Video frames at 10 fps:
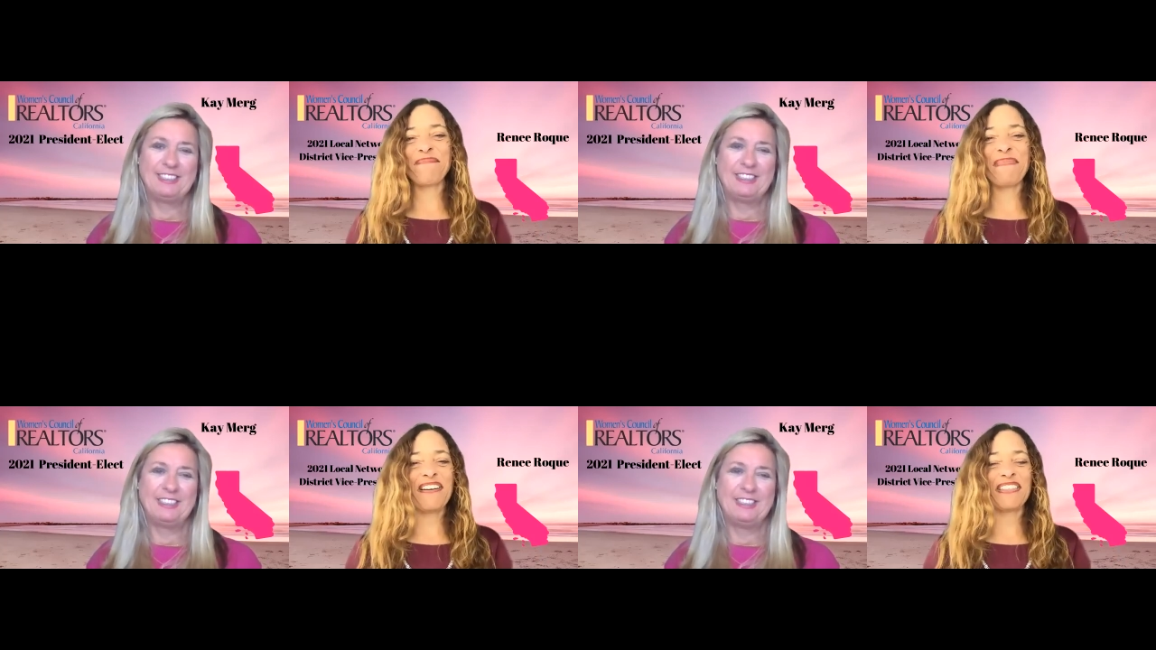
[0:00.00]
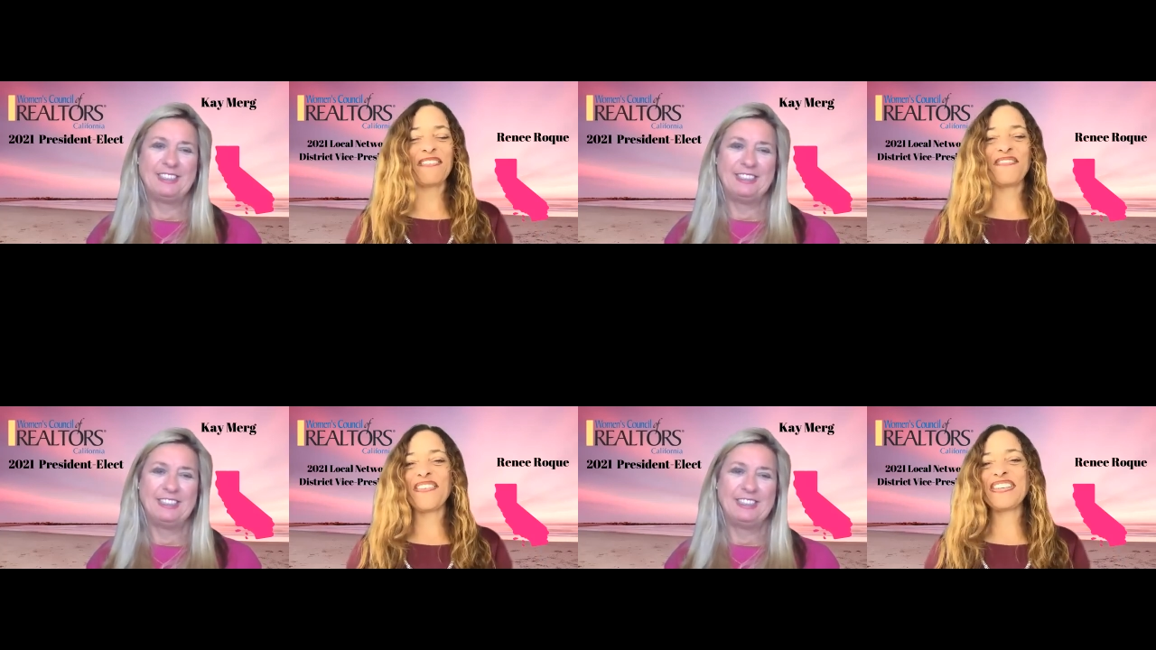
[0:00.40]
Speaker 1: about the
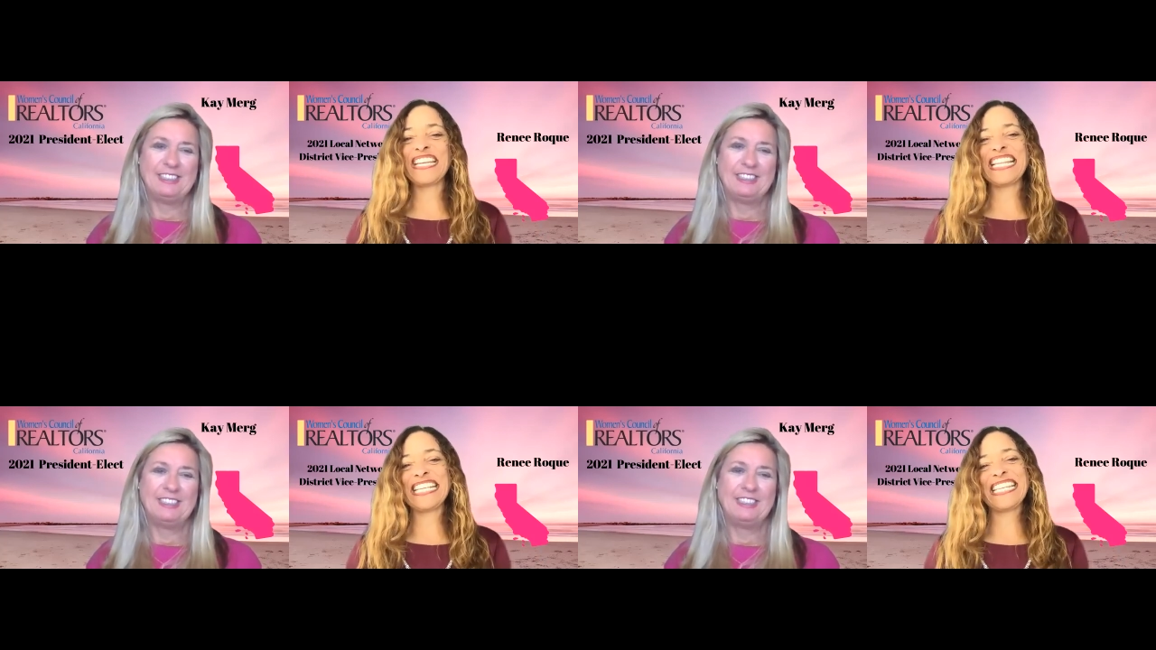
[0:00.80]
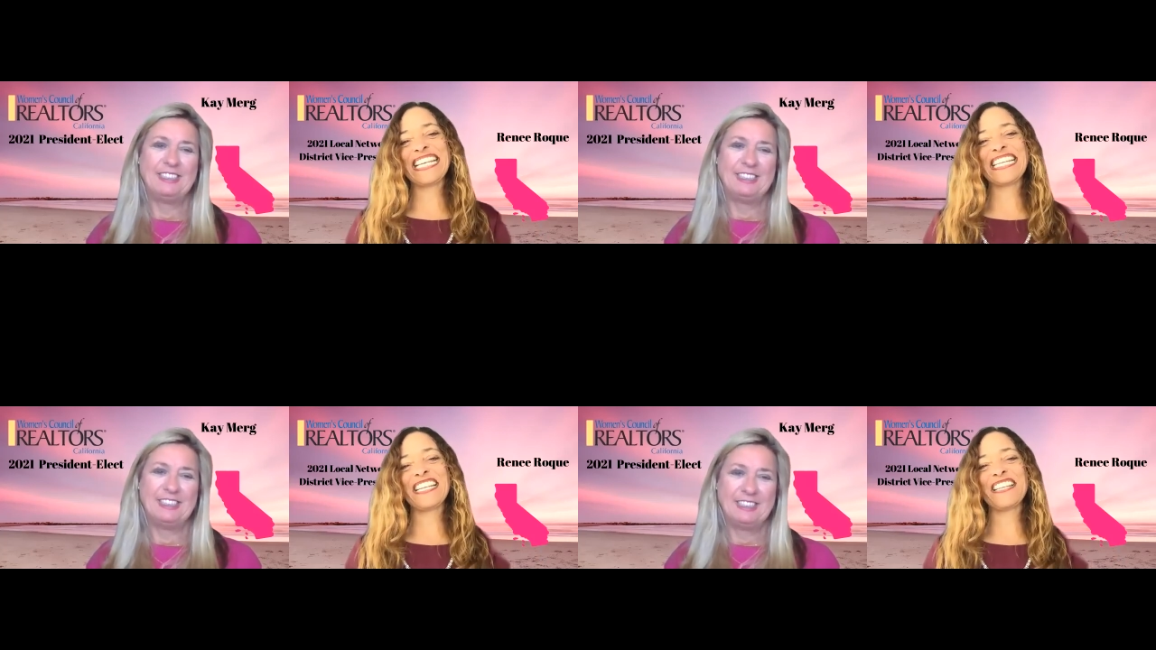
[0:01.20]
15th and
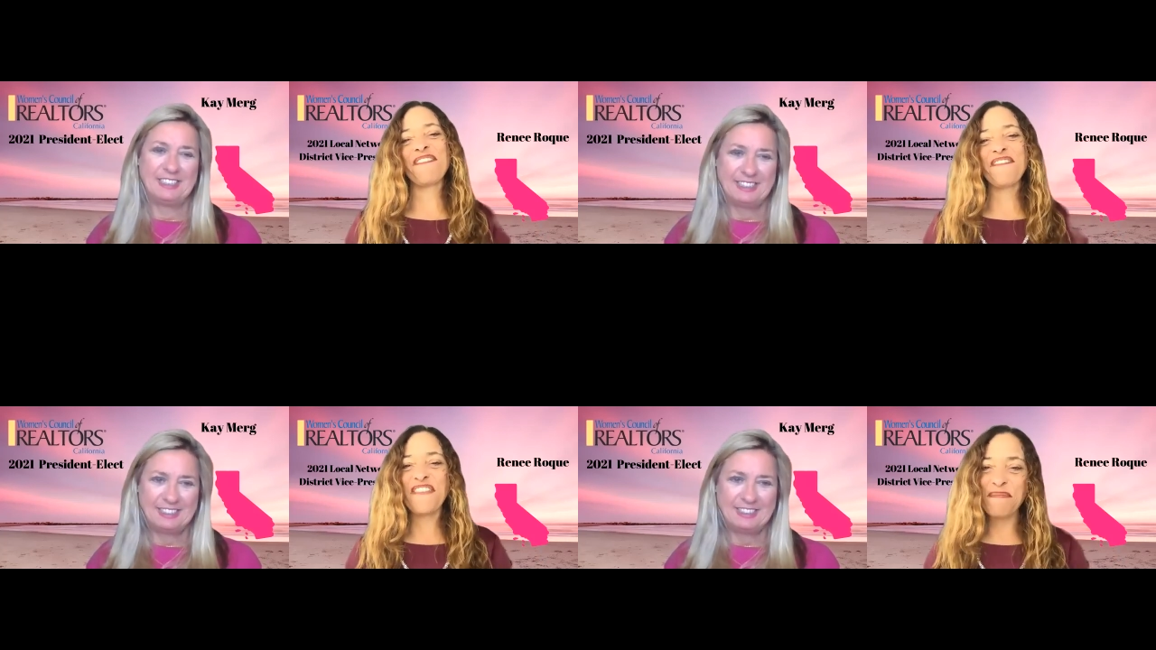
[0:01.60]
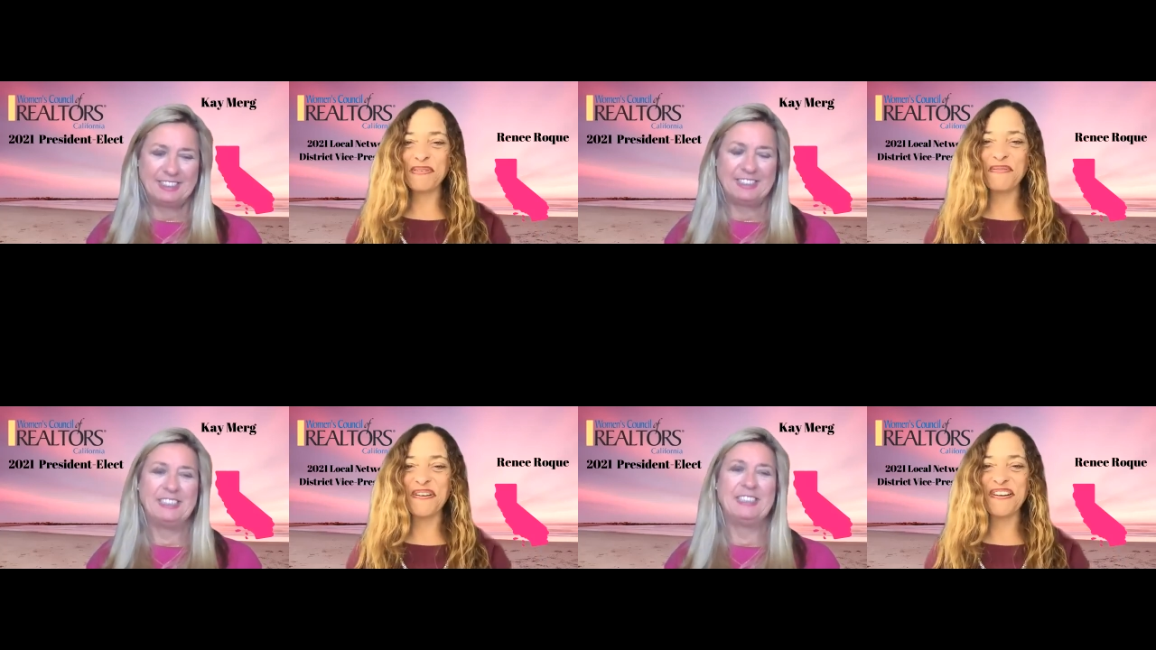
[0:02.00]
16th of
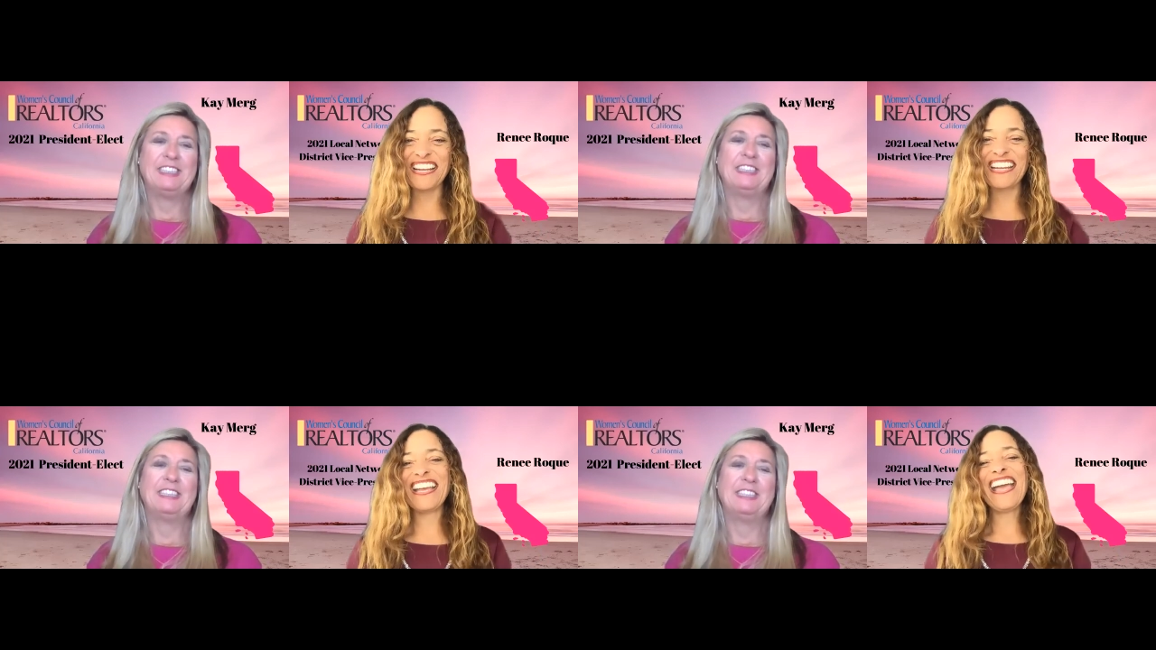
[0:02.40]
February.